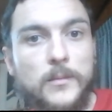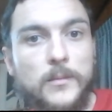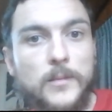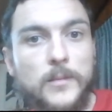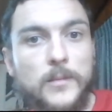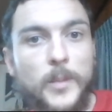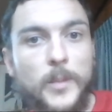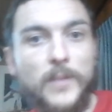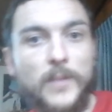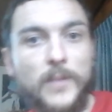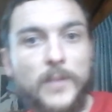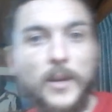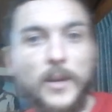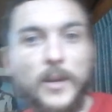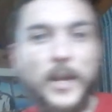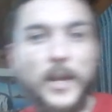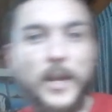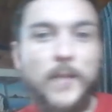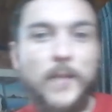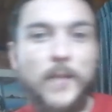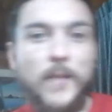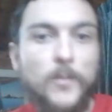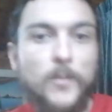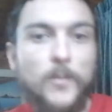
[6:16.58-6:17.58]
a bit of a
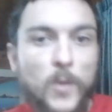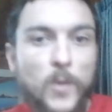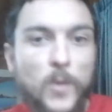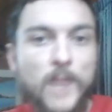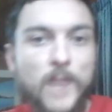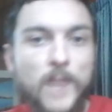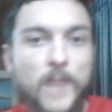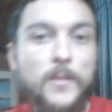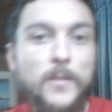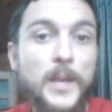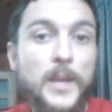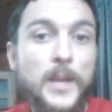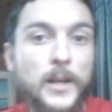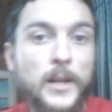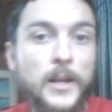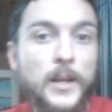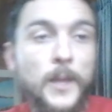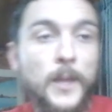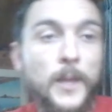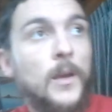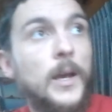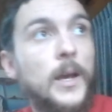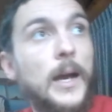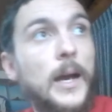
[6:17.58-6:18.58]
heavy, more heavy
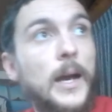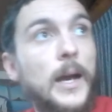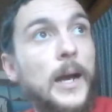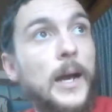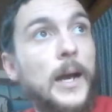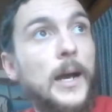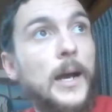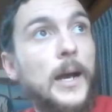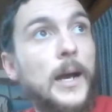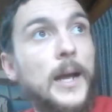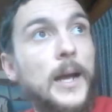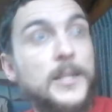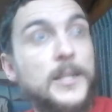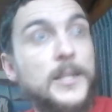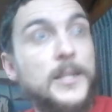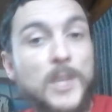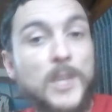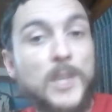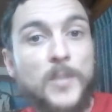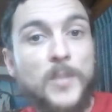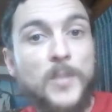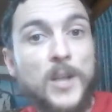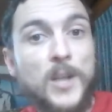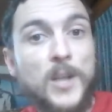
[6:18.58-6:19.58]
metaler. Uh, and to my
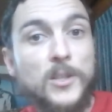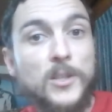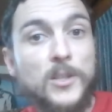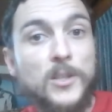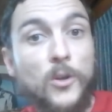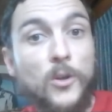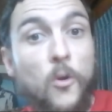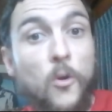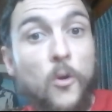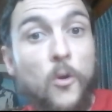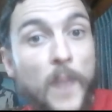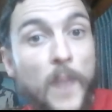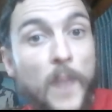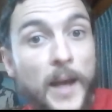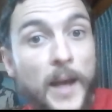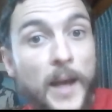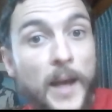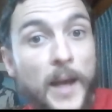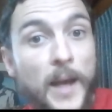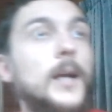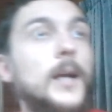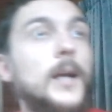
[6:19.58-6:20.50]
surprise, I got a call back.